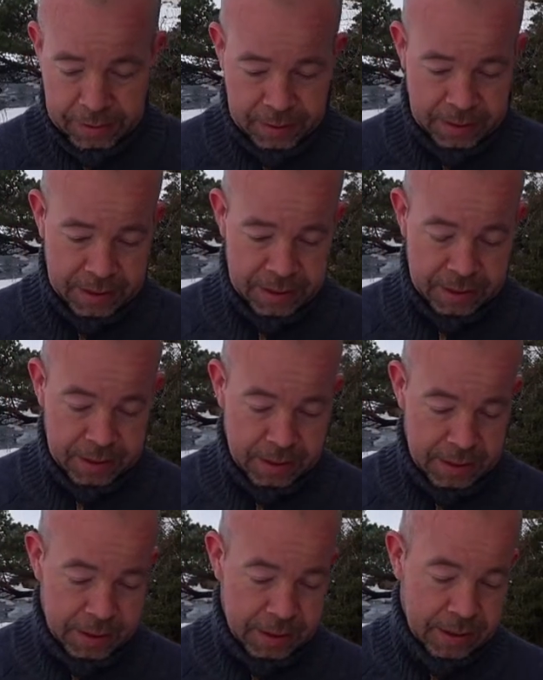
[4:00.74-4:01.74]
this is
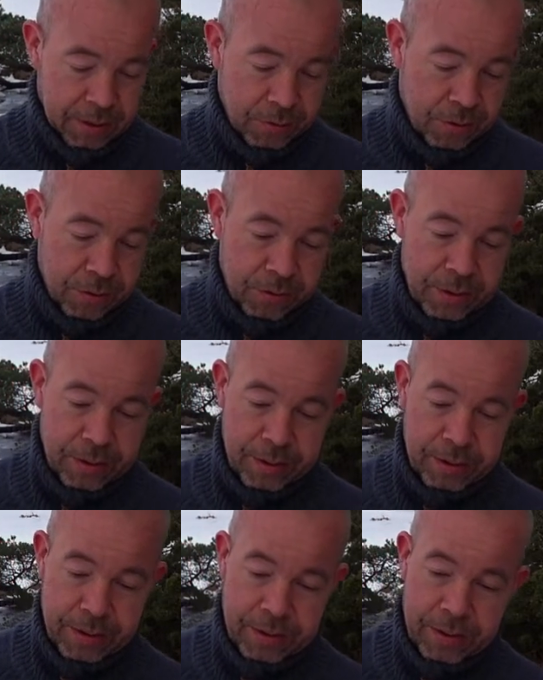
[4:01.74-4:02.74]
the drone.
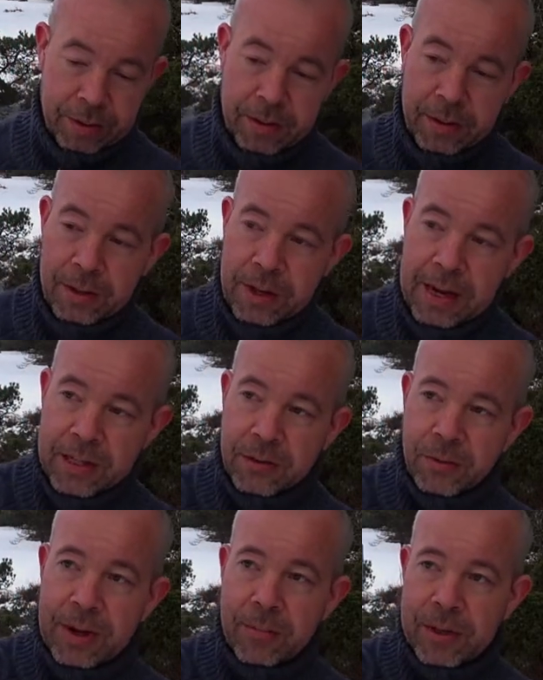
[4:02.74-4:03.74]

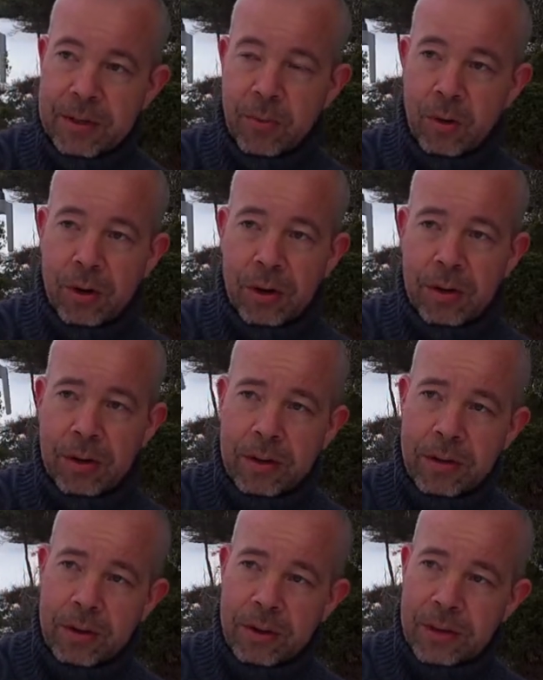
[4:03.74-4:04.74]
Extremely small.
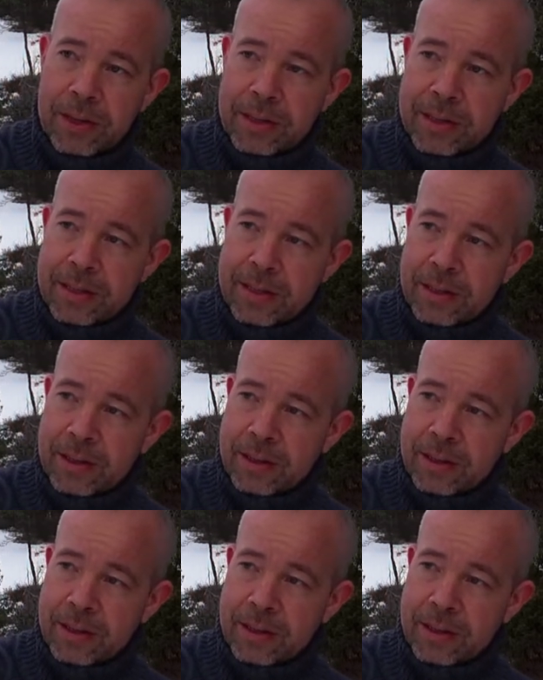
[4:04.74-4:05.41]
Look at this.